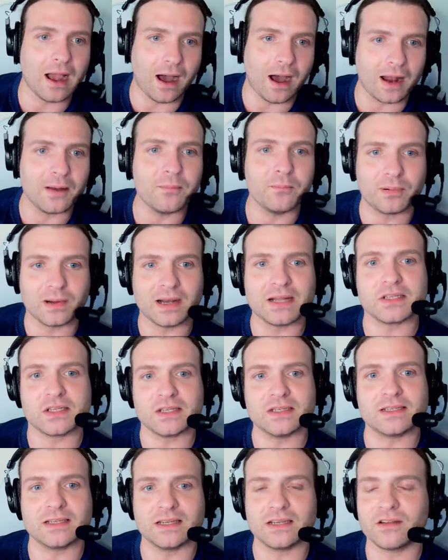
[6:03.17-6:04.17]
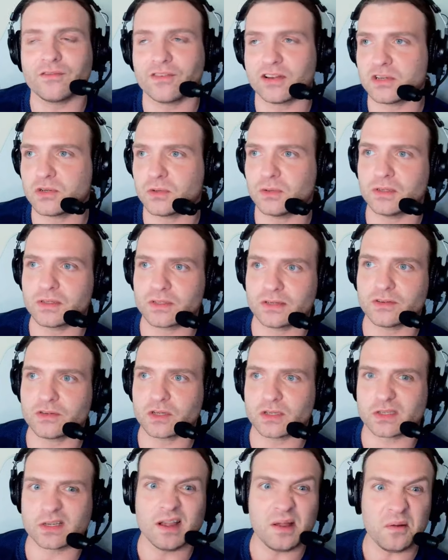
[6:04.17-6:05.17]
unpleasant individuals and
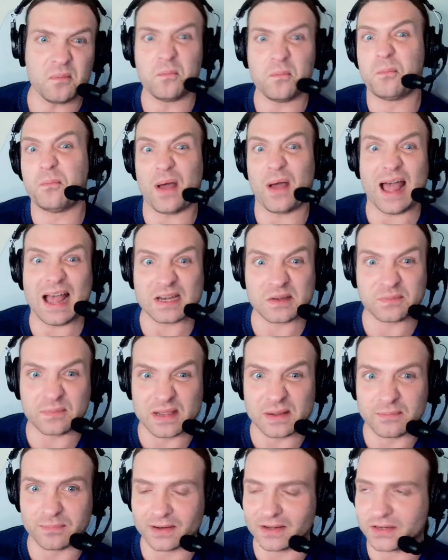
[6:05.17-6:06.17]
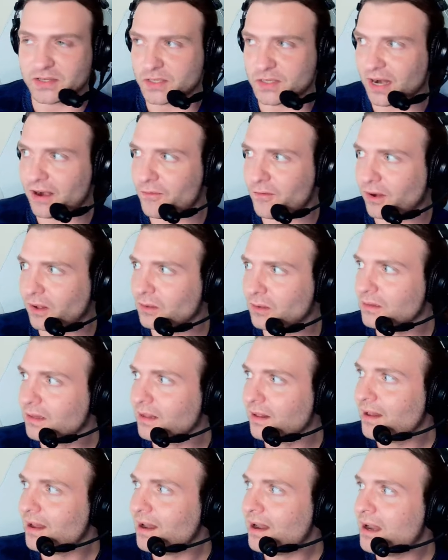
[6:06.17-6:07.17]
just bad people in general,
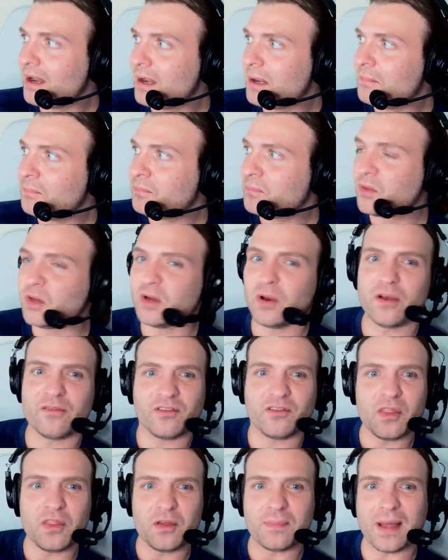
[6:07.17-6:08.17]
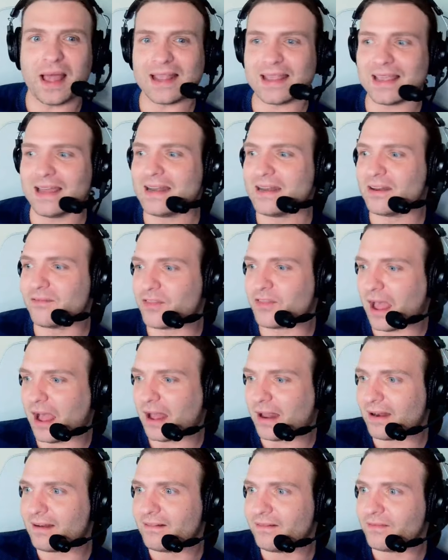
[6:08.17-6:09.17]
you know, if on the back end of
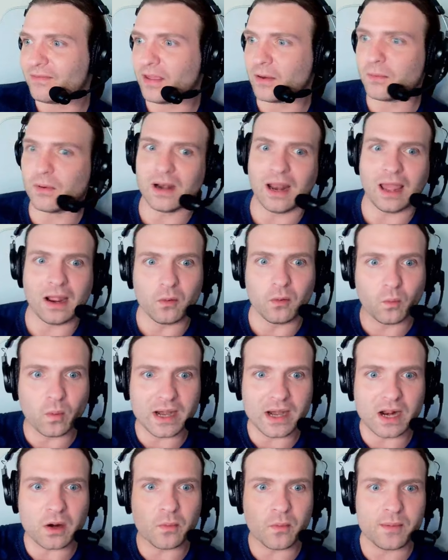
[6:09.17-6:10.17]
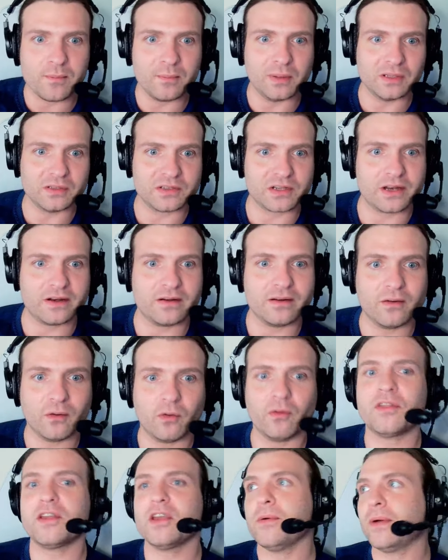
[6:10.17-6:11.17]
that they were like winning Wimbledon
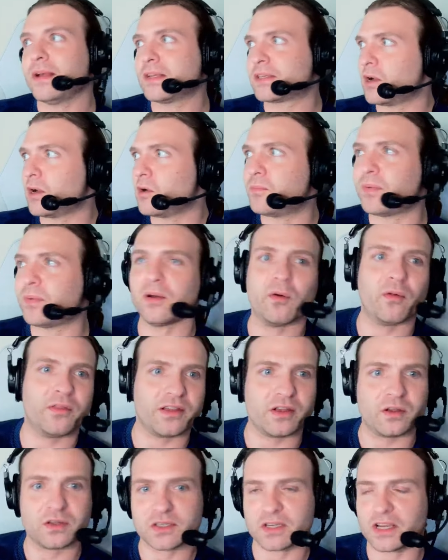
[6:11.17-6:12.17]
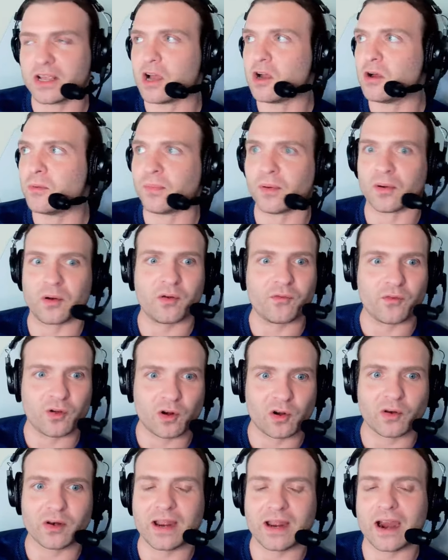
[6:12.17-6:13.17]
or the US Open or the Aussie Open or
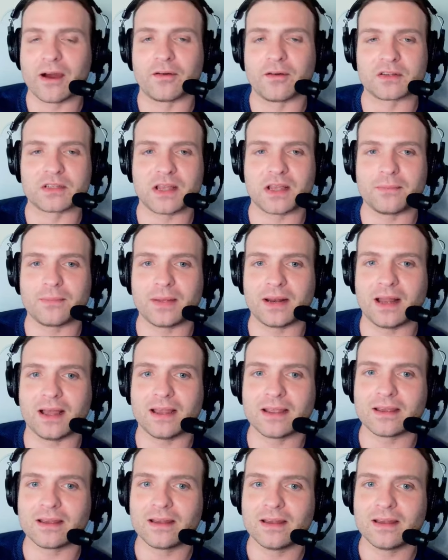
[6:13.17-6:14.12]
Roland Garros, I'd be like,